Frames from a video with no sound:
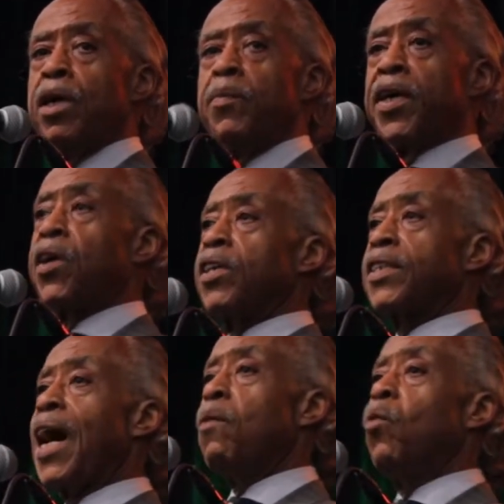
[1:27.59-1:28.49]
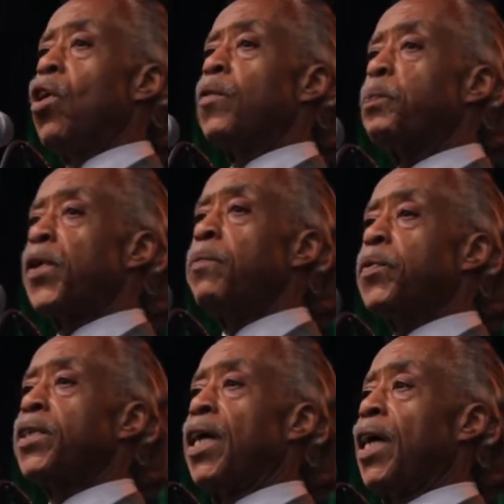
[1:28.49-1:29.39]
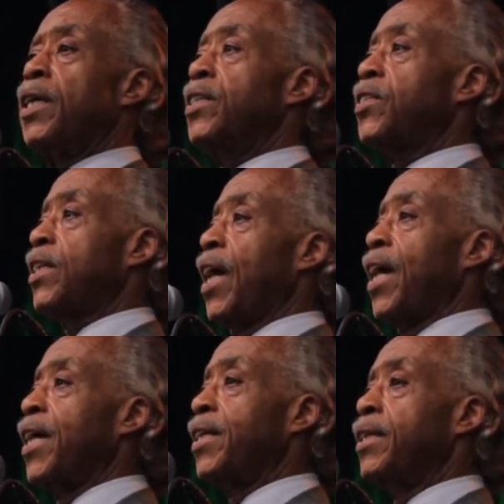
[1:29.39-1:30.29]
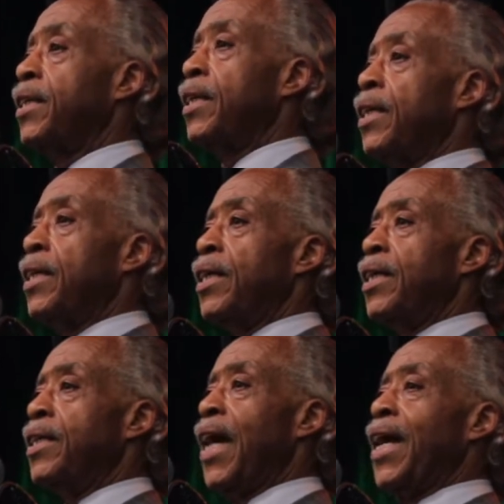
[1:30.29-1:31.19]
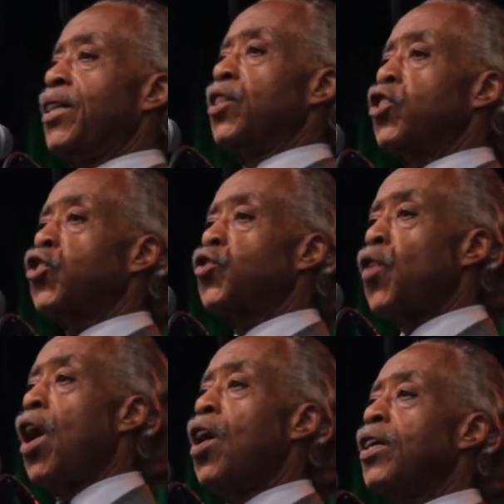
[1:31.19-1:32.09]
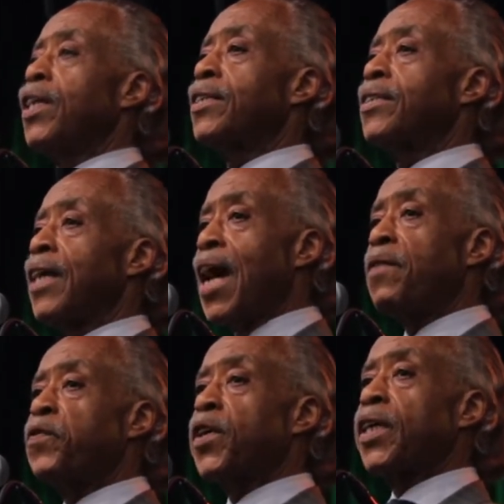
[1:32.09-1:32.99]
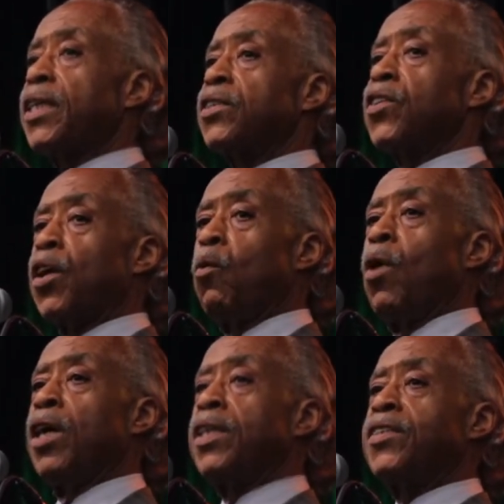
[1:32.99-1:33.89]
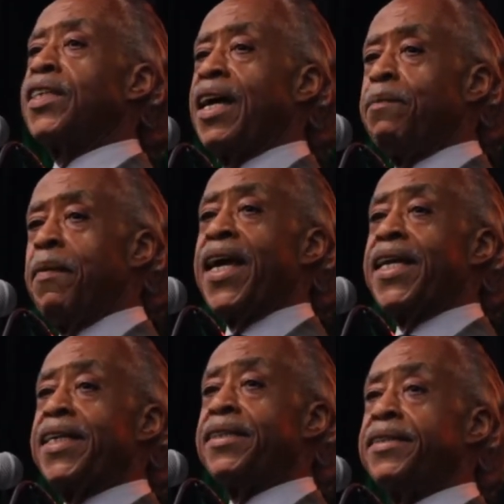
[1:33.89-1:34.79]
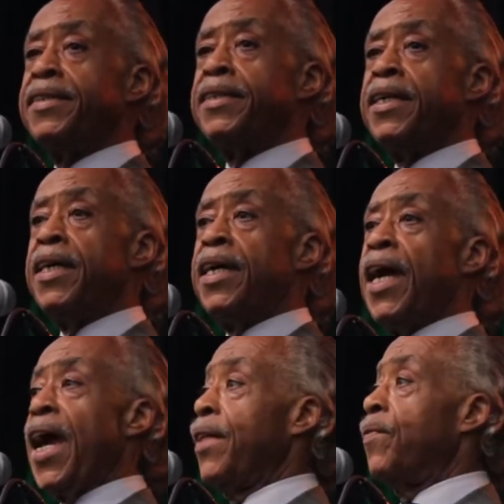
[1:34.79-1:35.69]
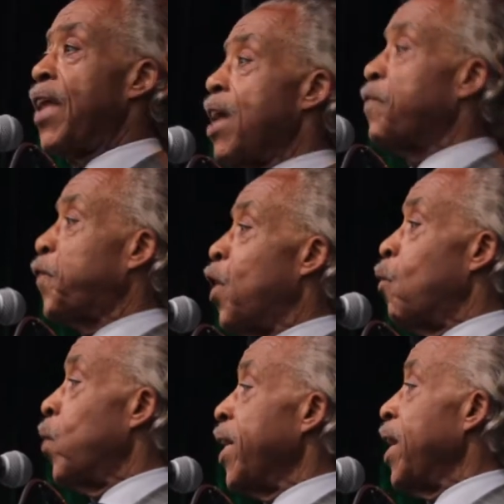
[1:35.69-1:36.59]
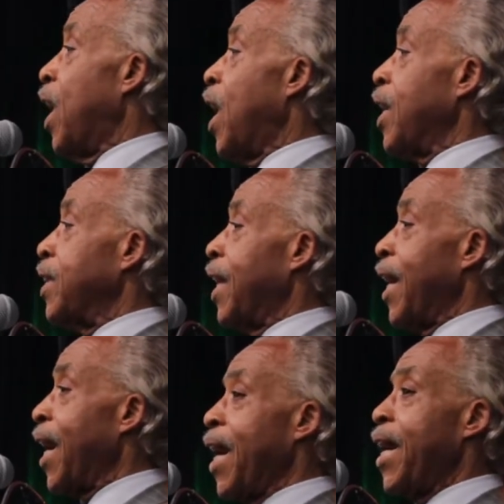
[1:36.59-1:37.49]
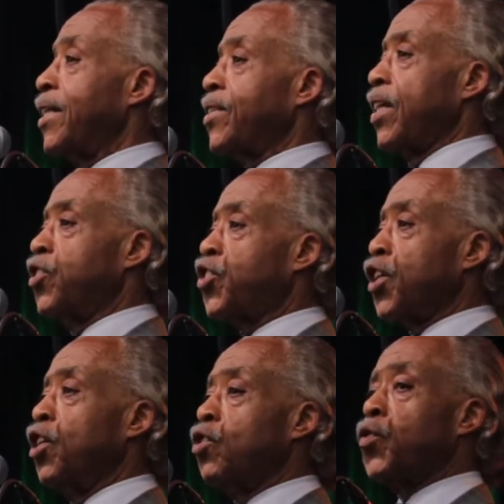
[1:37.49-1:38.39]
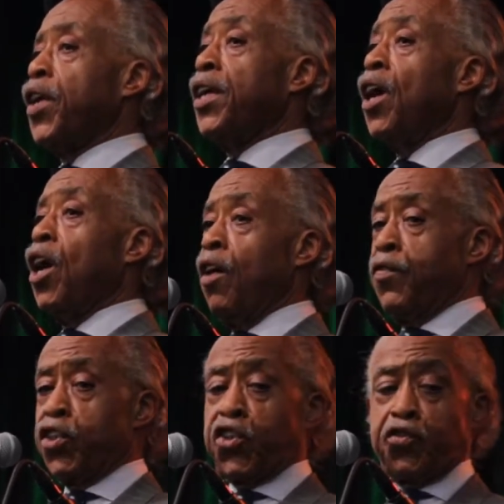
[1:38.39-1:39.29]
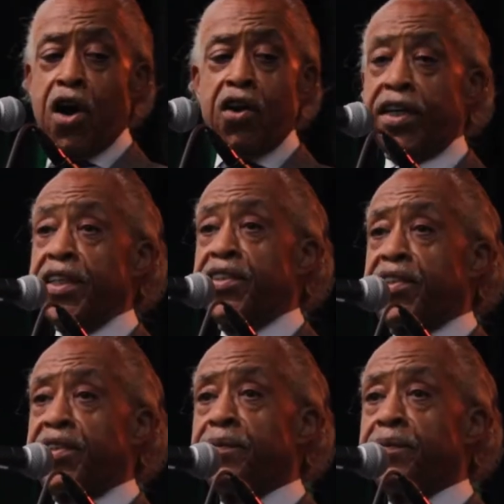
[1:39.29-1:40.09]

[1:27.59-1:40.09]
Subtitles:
Because I want people to understand that the strongest Africans are the ones that made it, and therefore we are the heirs and children of the strongest.